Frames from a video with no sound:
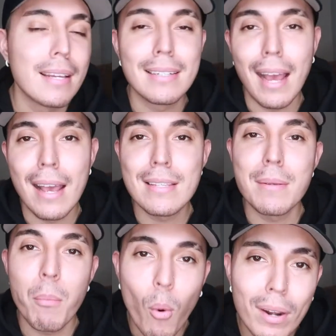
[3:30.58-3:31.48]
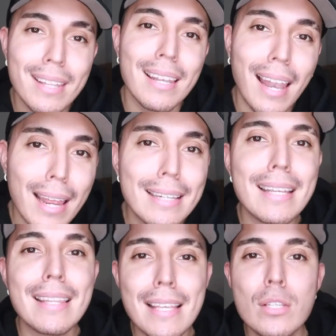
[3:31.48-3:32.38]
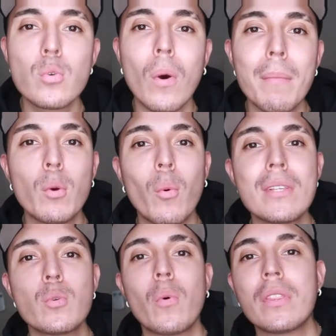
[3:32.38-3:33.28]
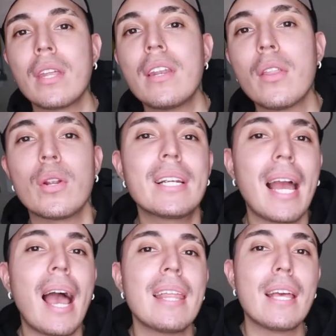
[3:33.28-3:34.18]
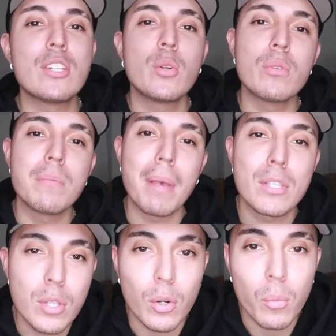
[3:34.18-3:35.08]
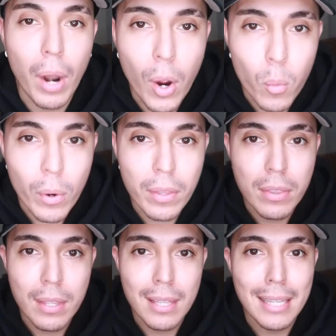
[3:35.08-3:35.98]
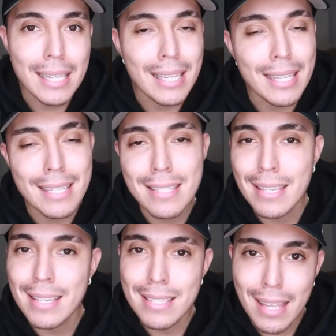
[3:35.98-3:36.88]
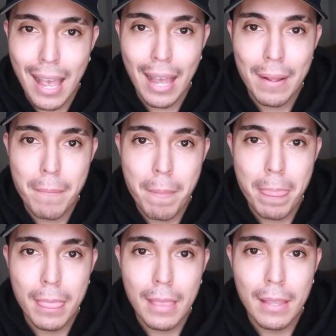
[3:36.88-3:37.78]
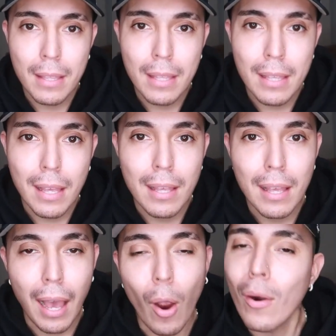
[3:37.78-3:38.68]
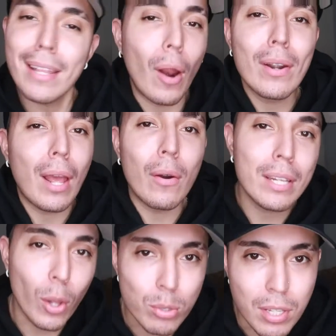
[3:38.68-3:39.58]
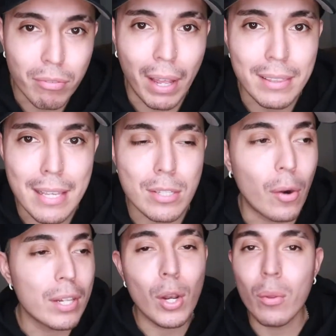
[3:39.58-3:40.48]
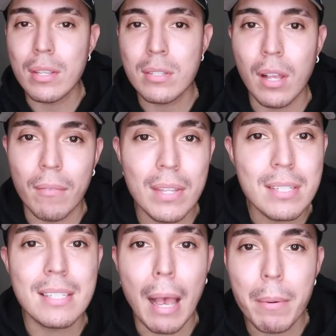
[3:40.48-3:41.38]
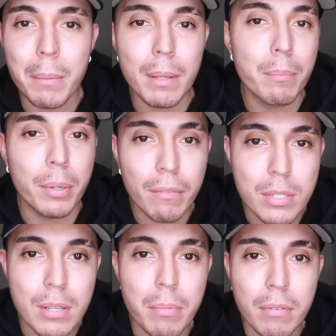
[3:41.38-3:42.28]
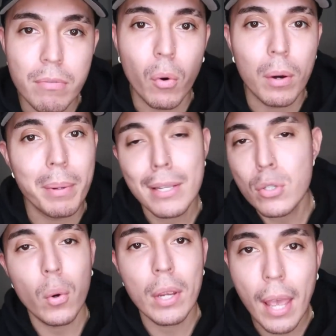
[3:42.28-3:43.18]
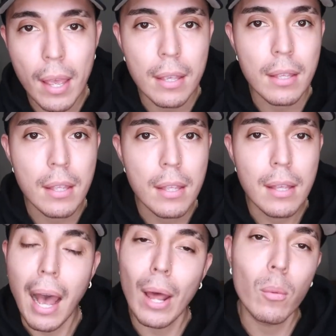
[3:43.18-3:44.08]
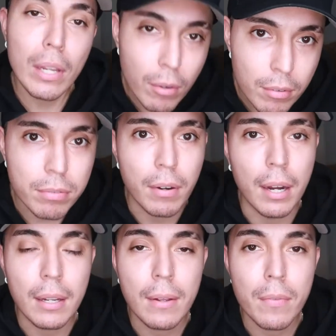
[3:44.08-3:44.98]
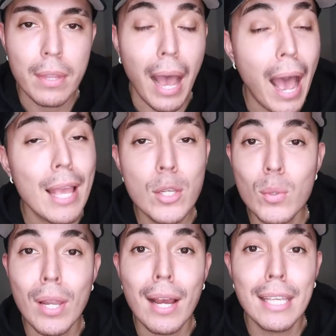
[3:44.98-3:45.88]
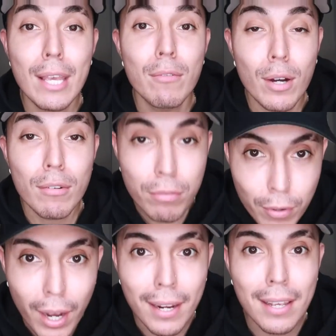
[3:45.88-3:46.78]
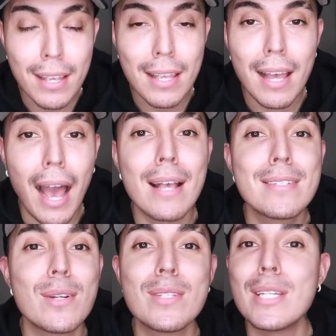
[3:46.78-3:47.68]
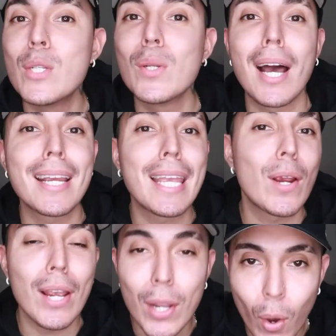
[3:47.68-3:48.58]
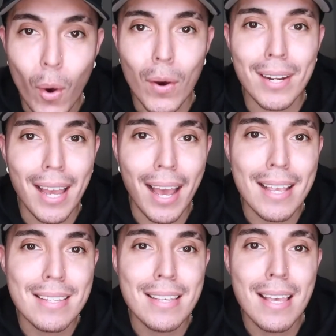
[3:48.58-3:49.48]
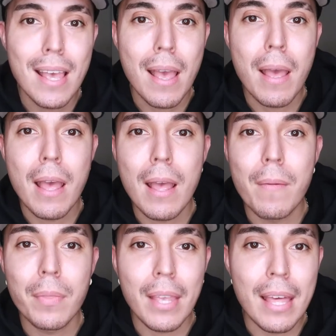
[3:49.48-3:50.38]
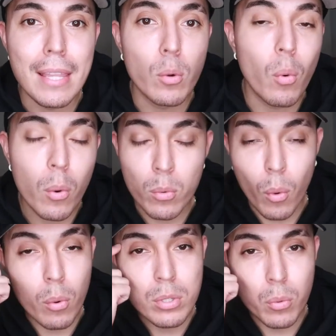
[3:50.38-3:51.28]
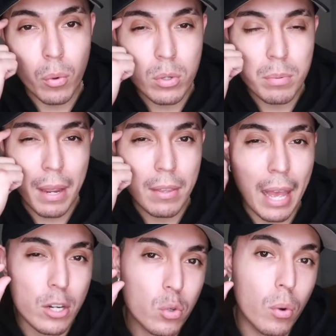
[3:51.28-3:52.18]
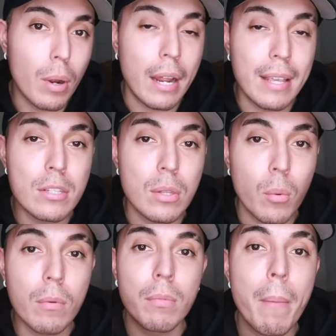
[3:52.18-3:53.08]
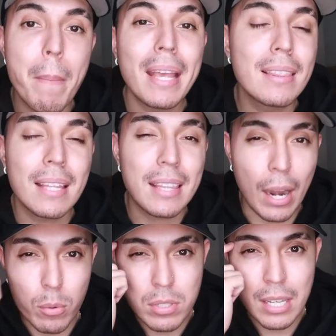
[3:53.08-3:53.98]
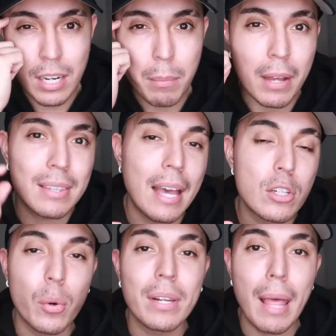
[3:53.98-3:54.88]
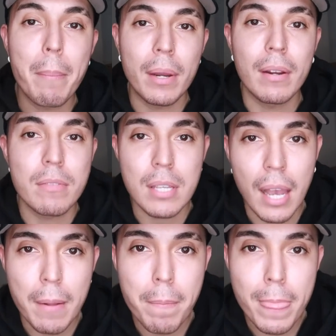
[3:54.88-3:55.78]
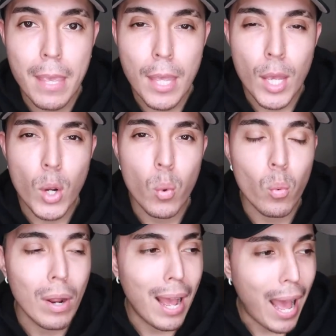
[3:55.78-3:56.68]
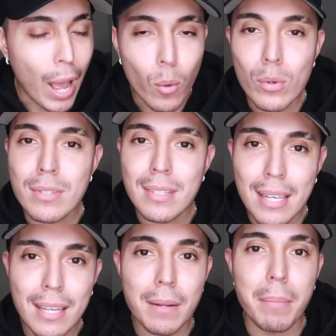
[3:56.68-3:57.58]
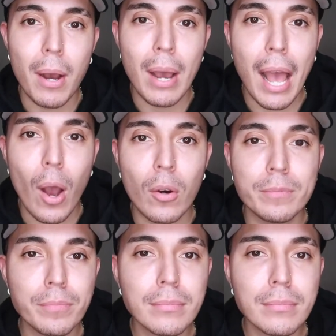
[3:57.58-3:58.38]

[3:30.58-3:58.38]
Guys, more than likely, this woman was with another guy that she was messing around with. Easy as that. Already, already, already know stuff like this. I already know this stuff. This has happened to me previously before, but it's okay. I don't give a fuck. I do not give a fuck. I seriously do not care at all, guys. And then what, what was what was my actual? I guess the the main thing that I was thinking about that during that period of time, I was thinking about how